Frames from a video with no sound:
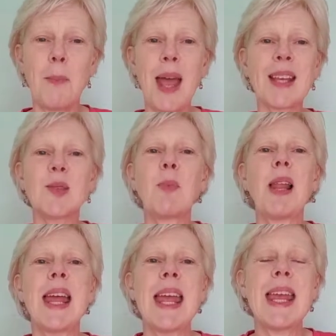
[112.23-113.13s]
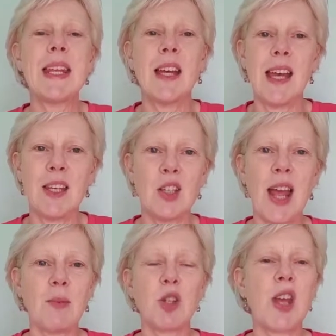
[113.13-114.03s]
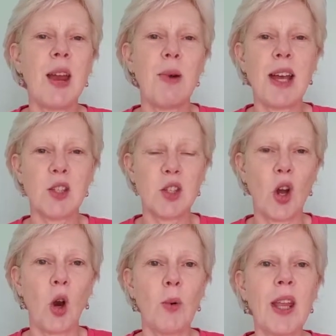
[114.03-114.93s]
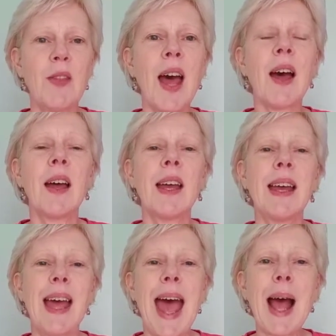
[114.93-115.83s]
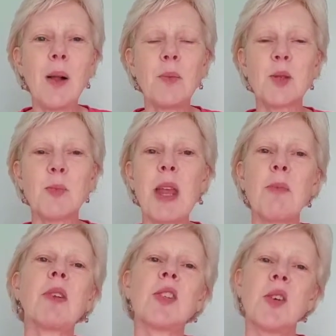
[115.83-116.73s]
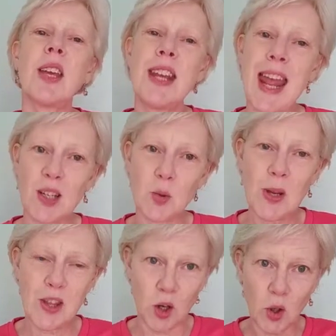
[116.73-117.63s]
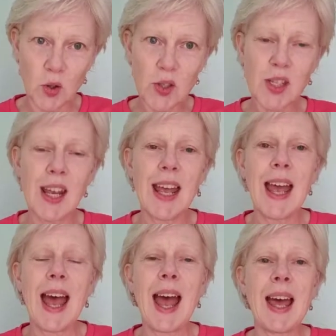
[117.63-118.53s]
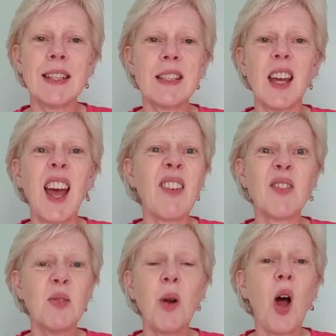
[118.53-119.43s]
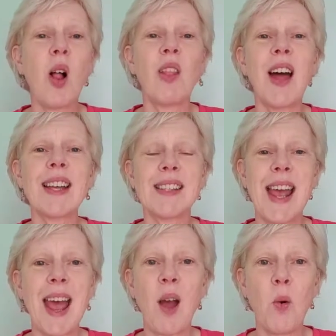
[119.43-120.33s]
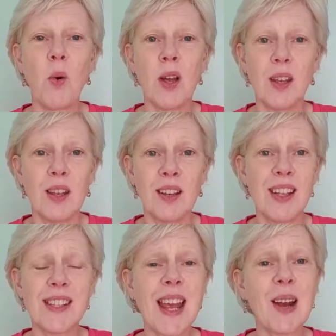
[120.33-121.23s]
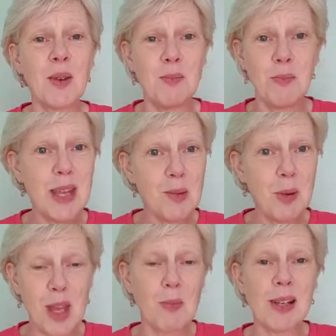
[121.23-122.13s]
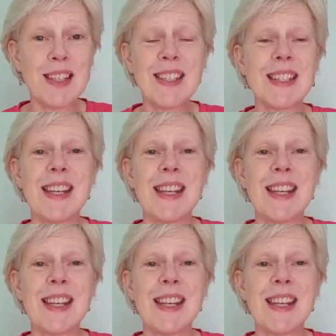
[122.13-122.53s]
explain and help share our story, and that helps people to connect with us. And after all, that's how we meet people, isn't it,